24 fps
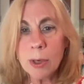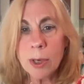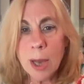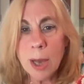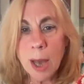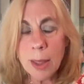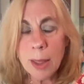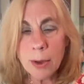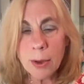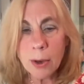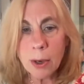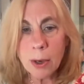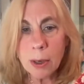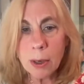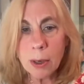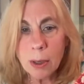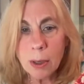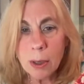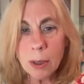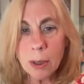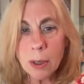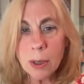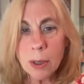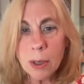another
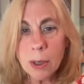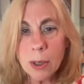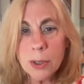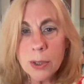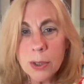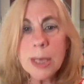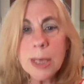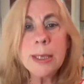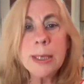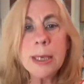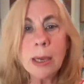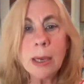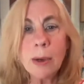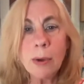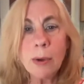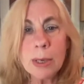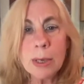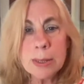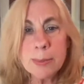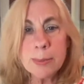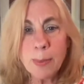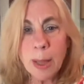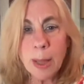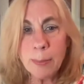to
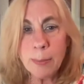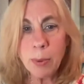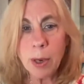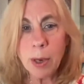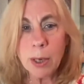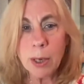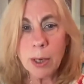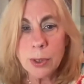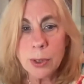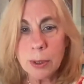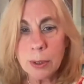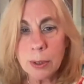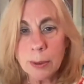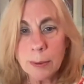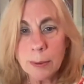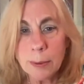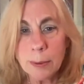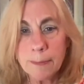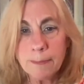decrease blood pressure.